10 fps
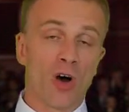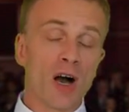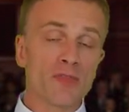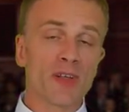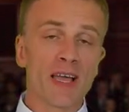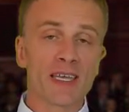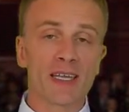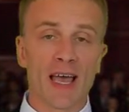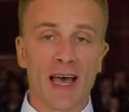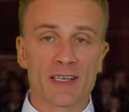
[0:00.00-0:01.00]
Often I
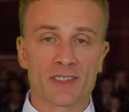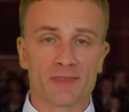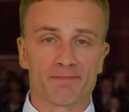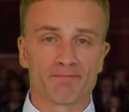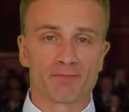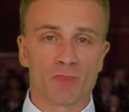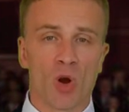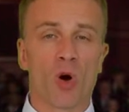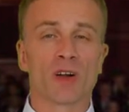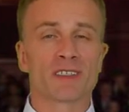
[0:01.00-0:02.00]
get asked,
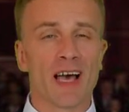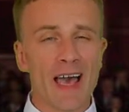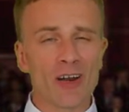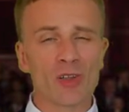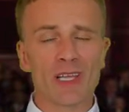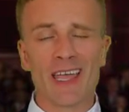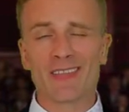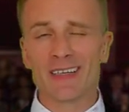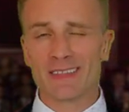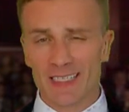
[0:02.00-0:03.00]
are title
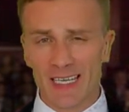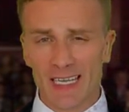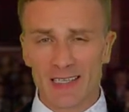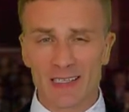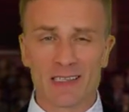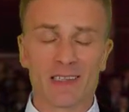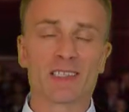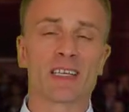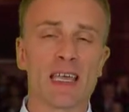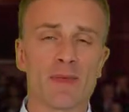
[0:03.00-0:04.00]
and the deed
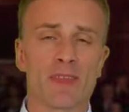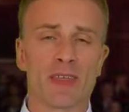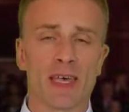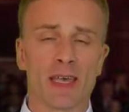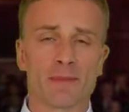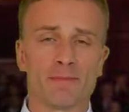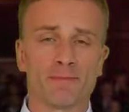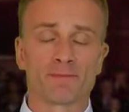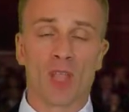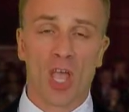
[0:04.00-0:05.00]
the same thing?
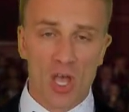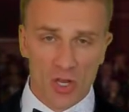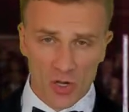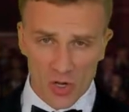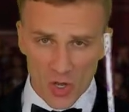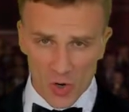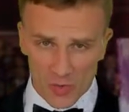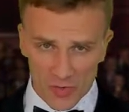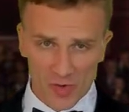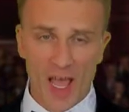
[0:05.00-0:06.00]

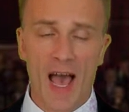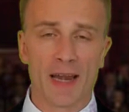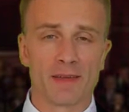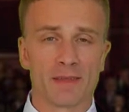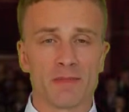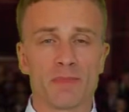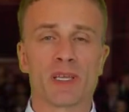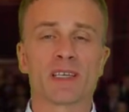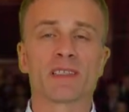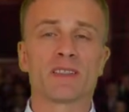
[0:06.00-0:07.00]
No, they're not,
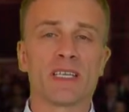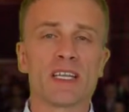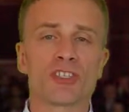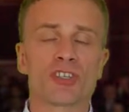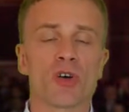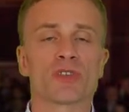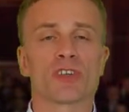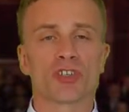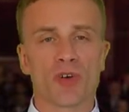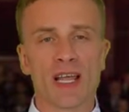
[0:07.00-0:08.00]
because the deed shows
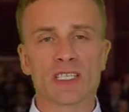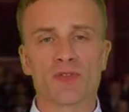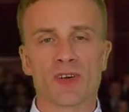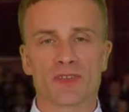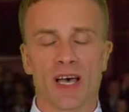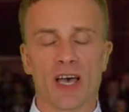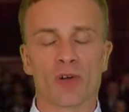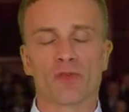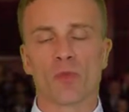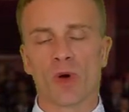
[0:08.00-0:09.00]
the transfer of
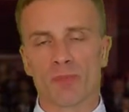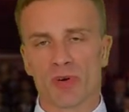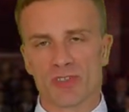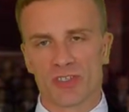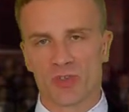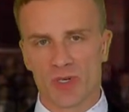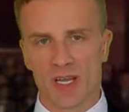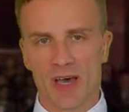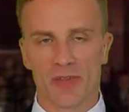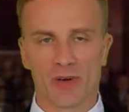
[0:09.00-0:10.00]
title from one person to
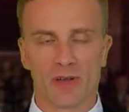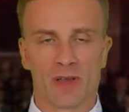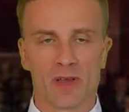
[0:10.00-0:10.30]
another.